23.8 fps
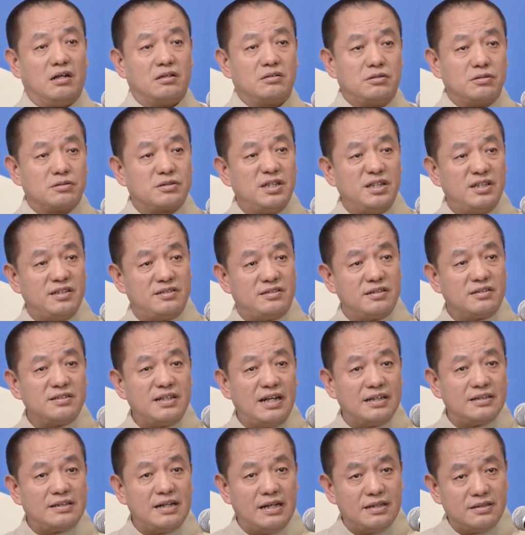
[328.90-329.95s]
These
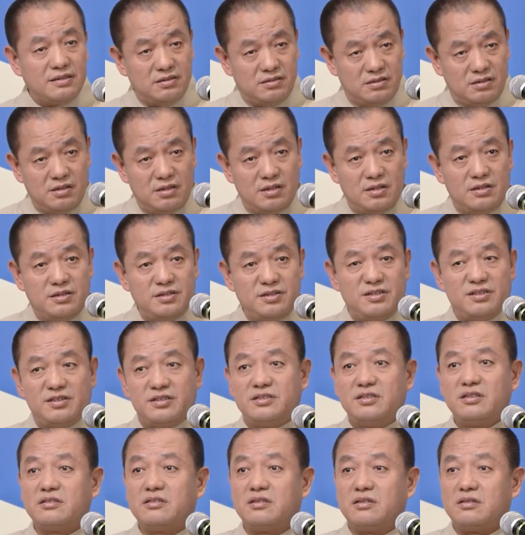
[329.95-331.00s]
foods give you more
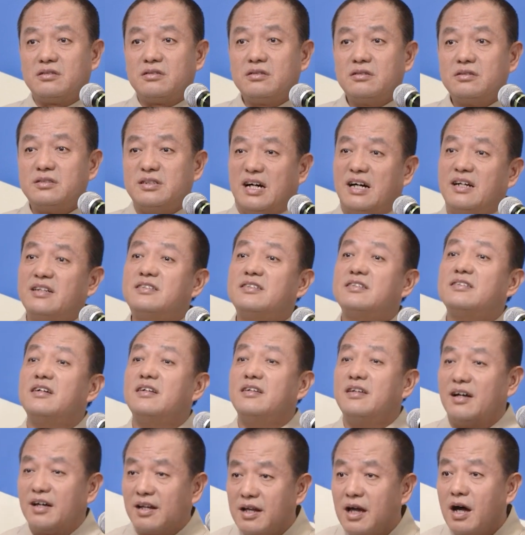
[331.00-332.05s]
heat so your
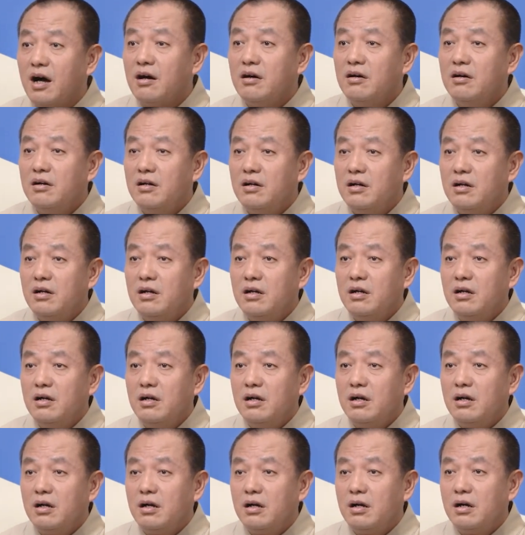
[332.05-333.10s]
weakness can be balanced
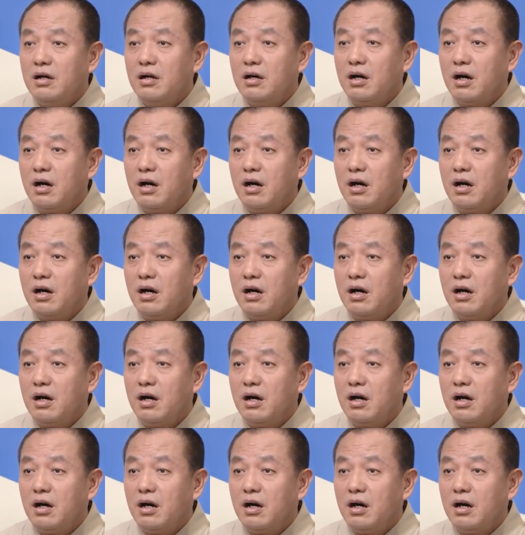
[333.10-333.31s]
out.